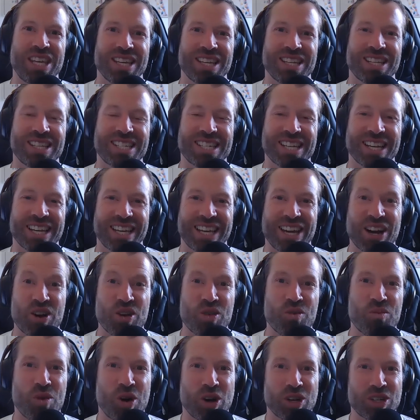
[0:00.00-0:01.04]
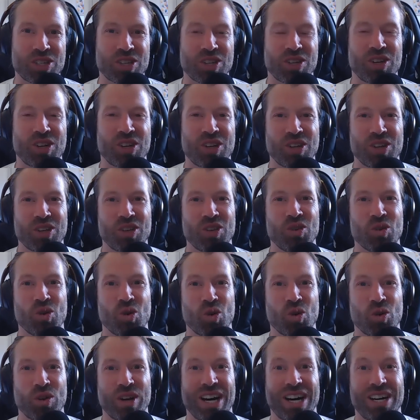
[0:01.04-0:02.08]
It's uh, Gareth Martin,
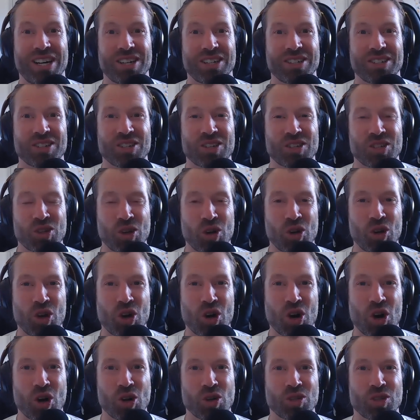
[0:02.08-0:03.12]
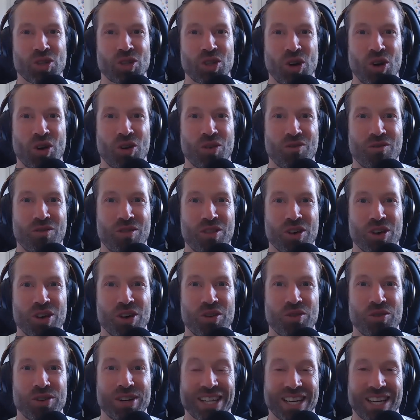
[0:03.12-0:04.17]
your now solo host of the
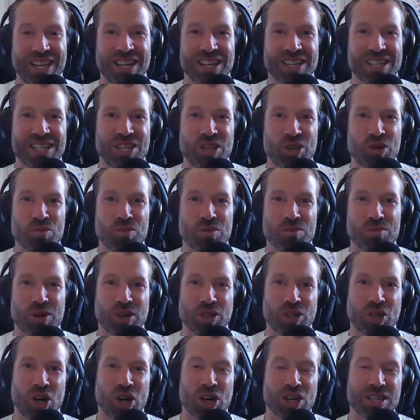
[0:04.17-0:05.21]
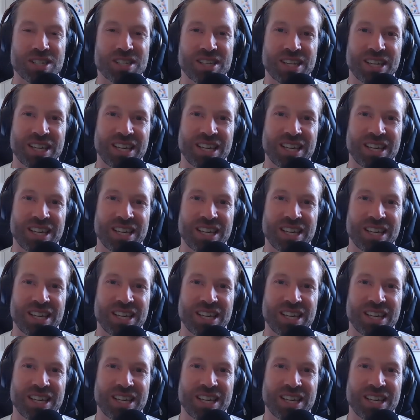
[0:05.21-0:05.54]
Ridiculously Human podcast.